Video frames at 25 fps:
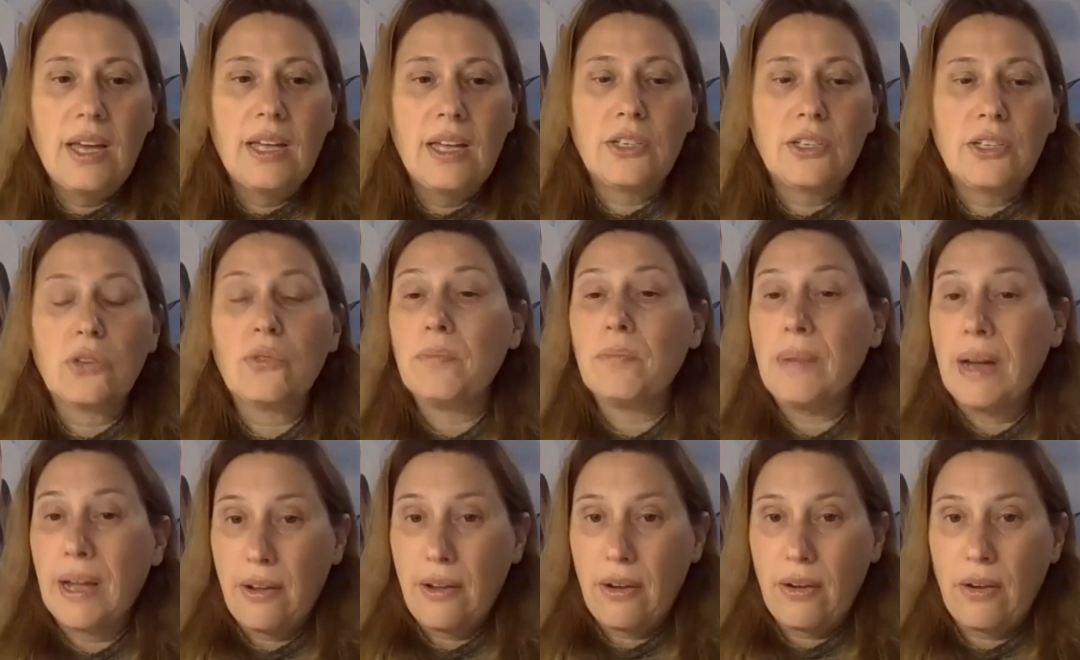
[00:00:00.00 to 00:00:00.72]
So
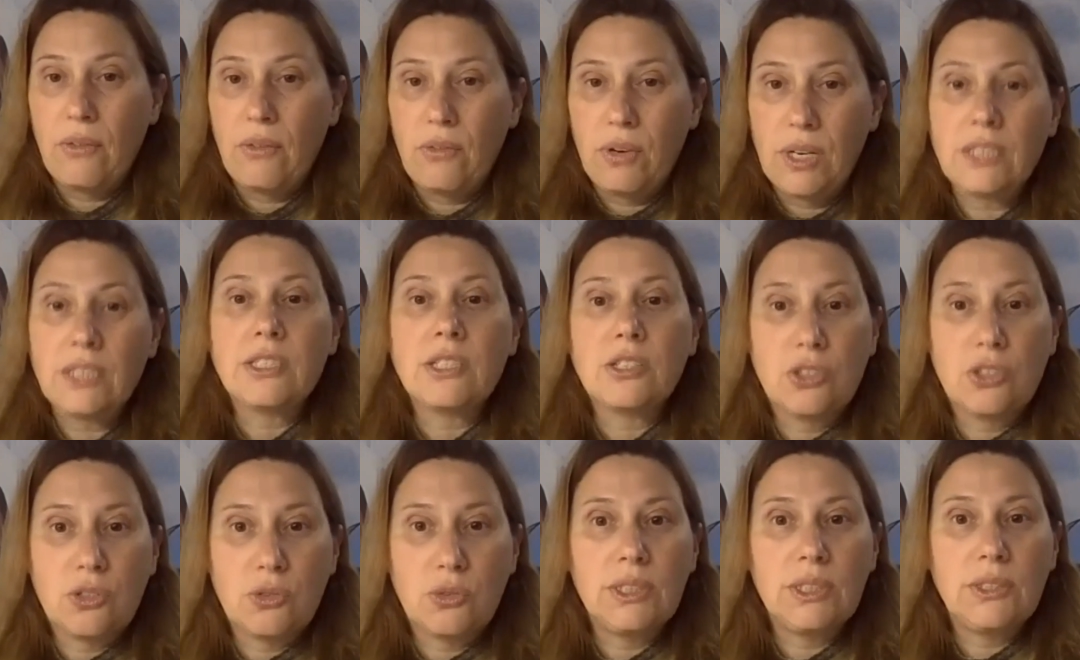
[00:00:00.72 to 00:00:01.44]
my
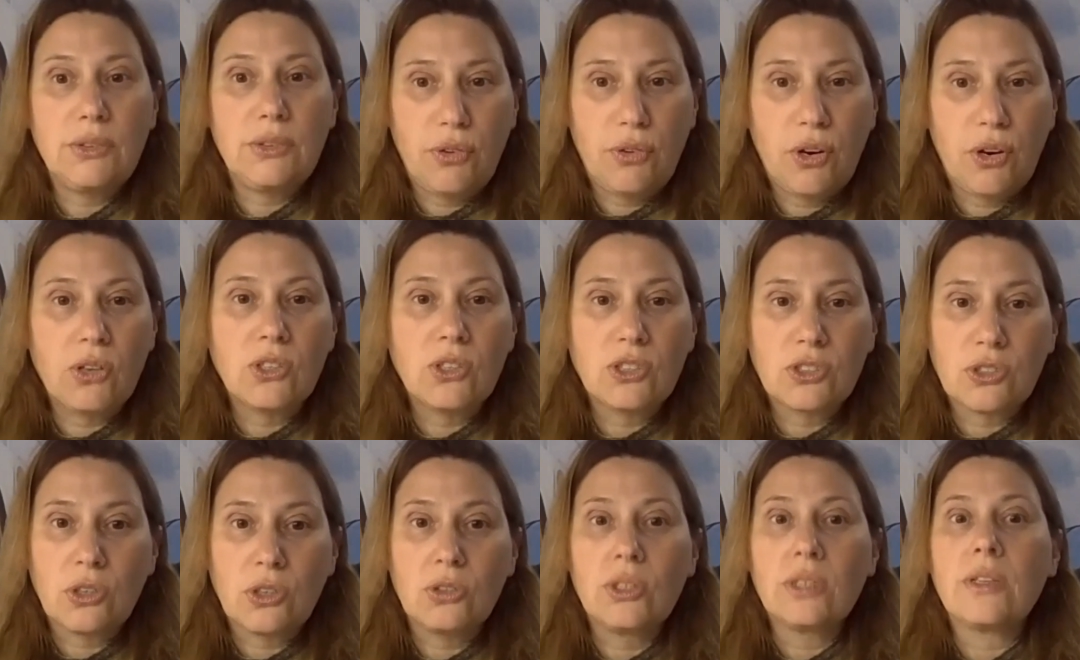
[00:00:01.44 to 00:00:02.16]
research really
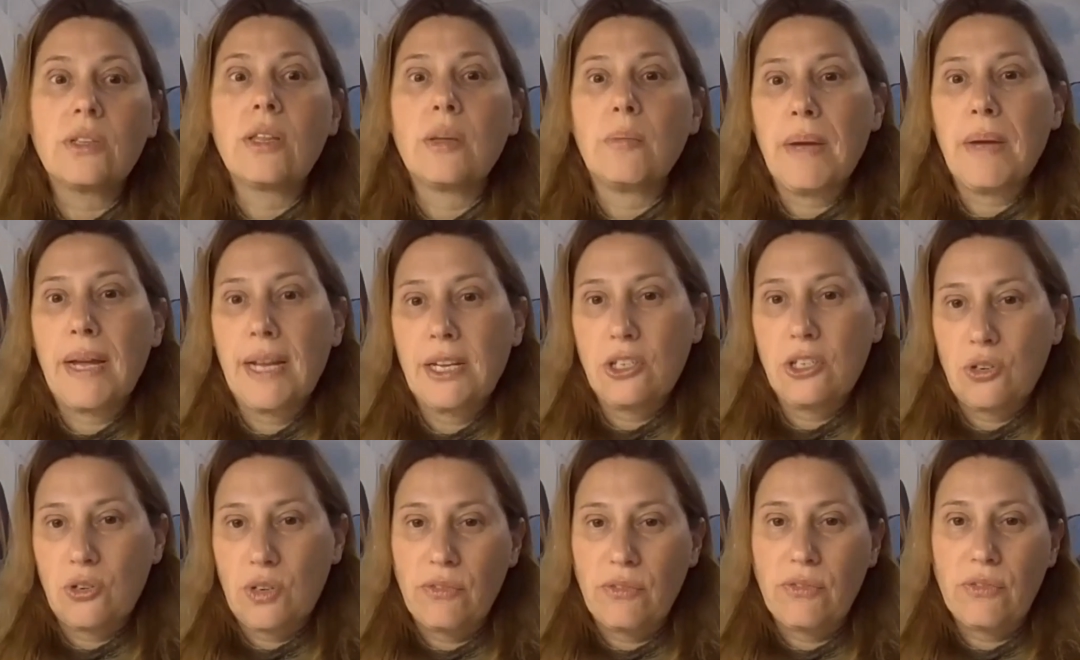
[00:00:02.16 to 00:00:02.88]
focused on the
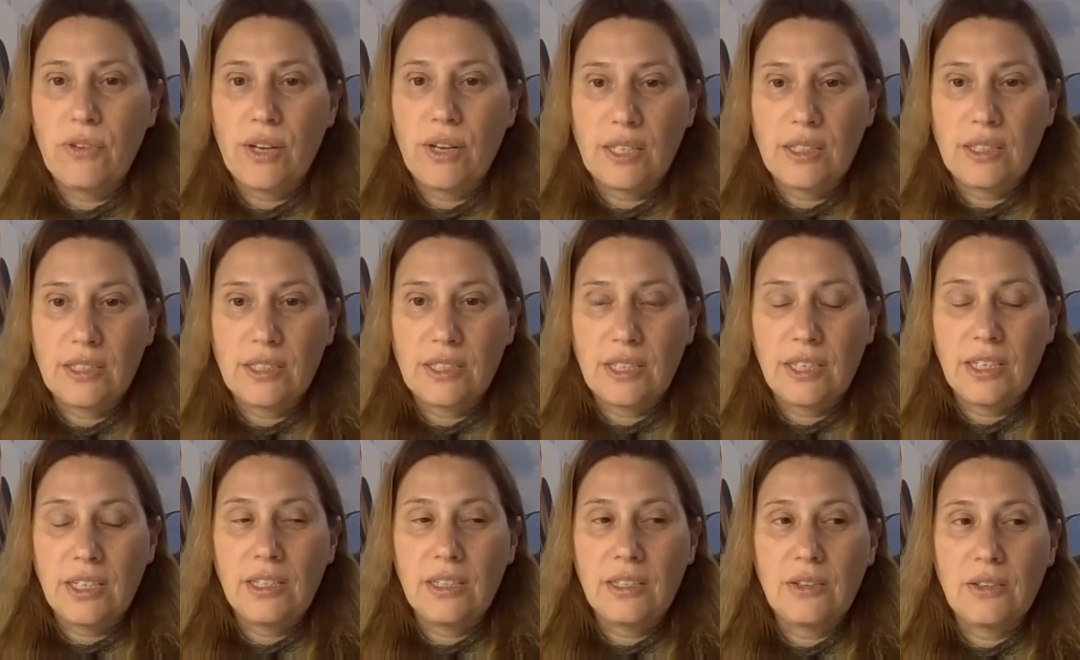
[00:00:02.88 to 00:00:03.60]
major events
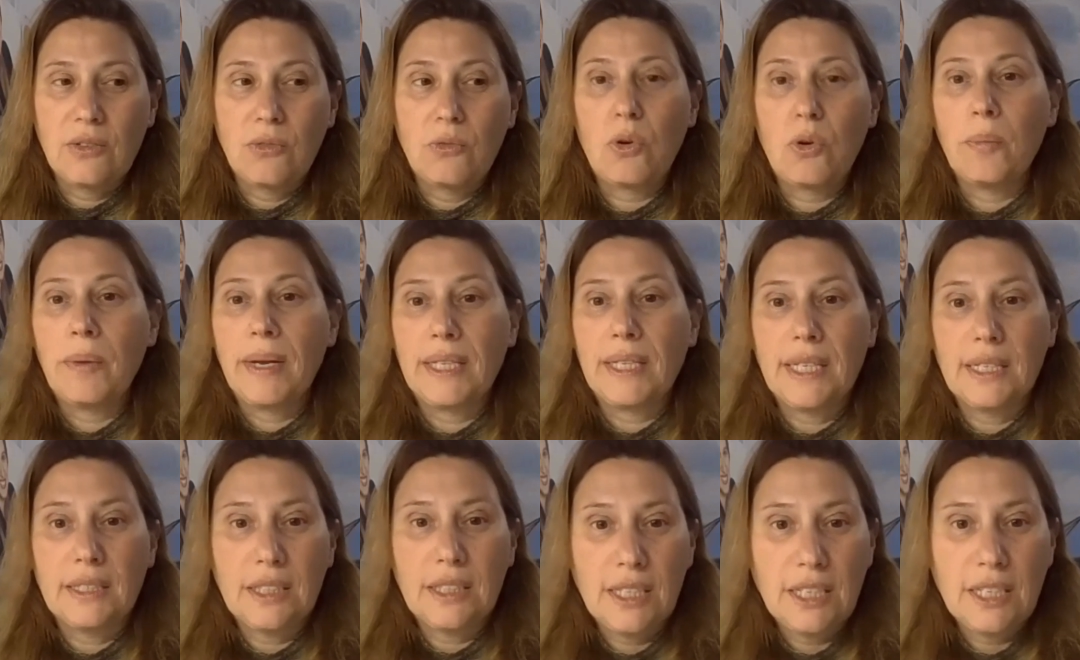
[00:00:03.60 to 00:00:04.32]
in
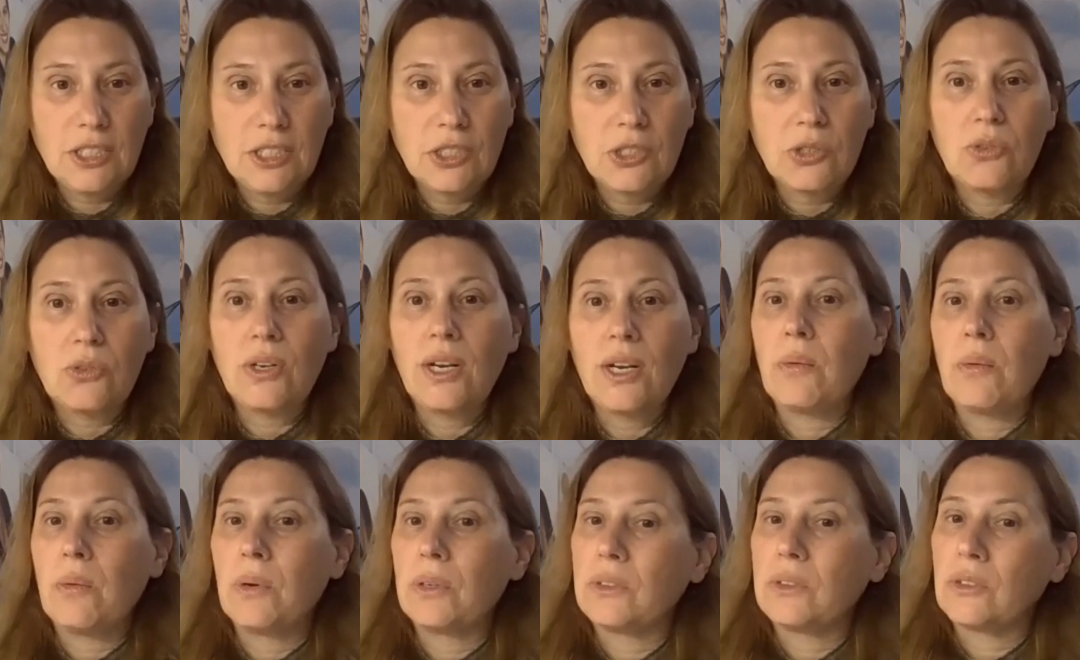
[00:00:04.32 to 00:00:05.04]
Romanian
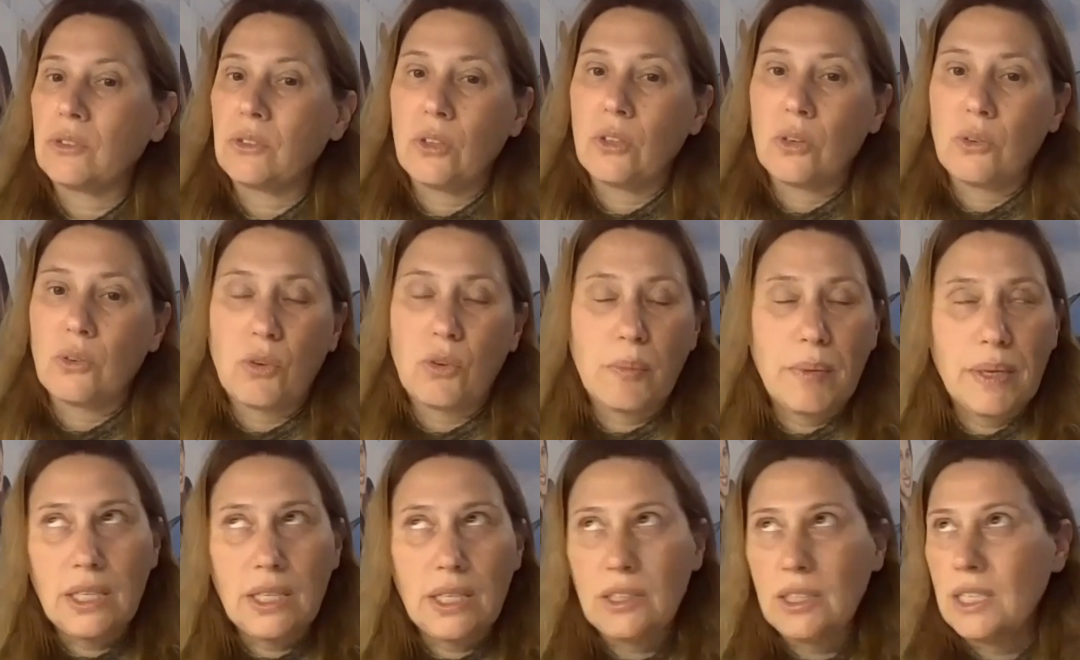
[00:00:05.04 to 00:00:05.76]
history. I wanted to know
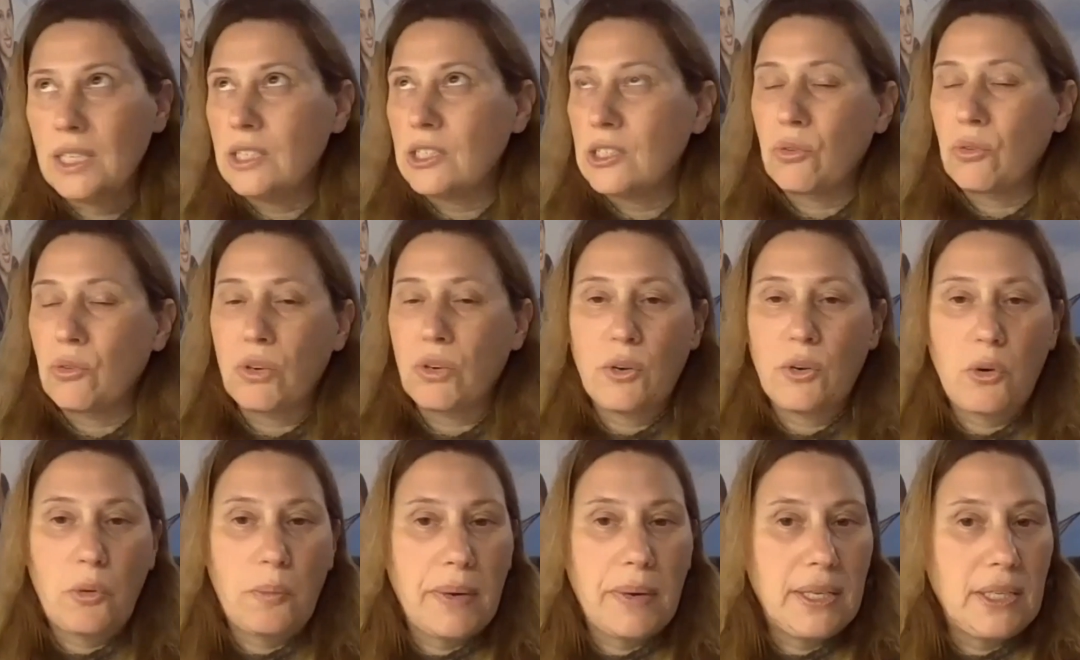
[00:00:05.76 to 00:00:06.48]
Romanian history,
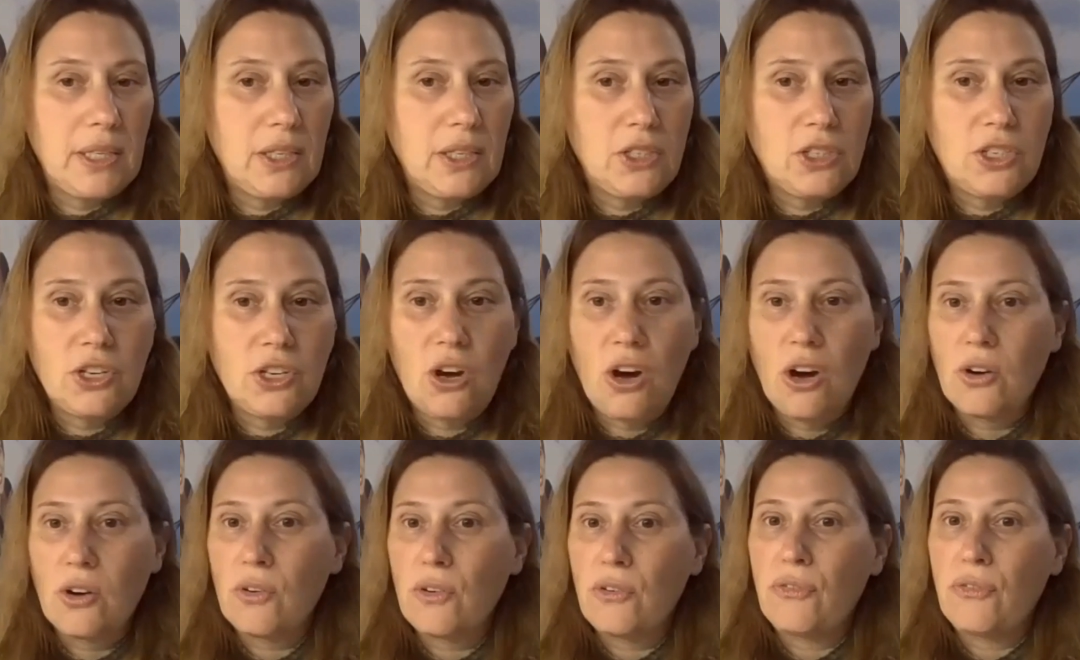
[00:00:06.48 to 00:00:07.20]
Romanian
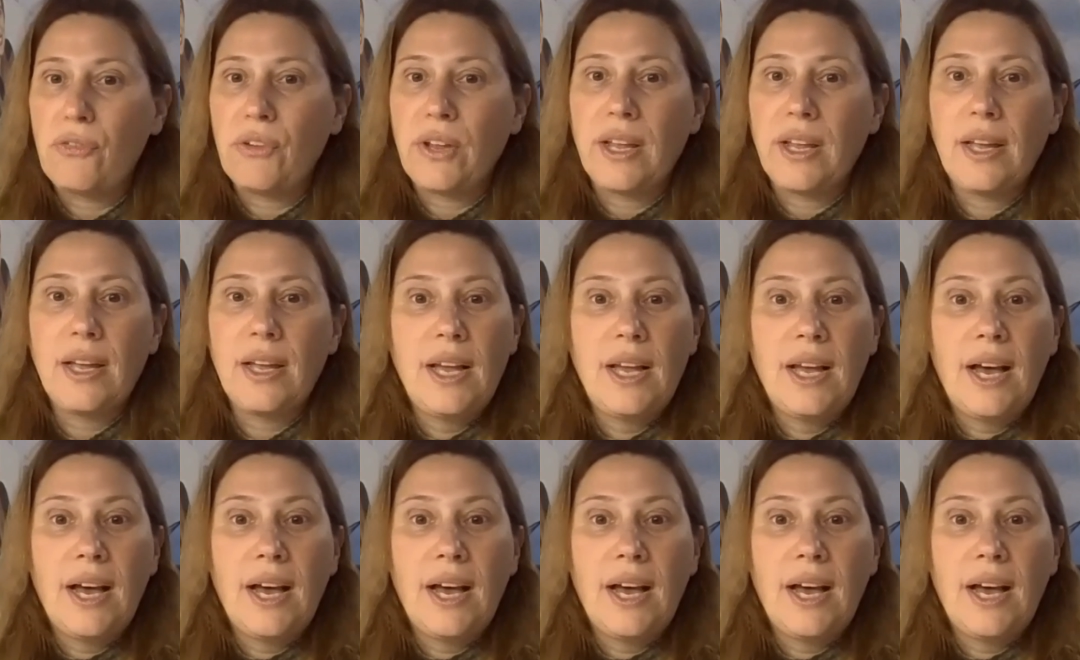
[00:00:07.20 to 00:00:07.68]
geography,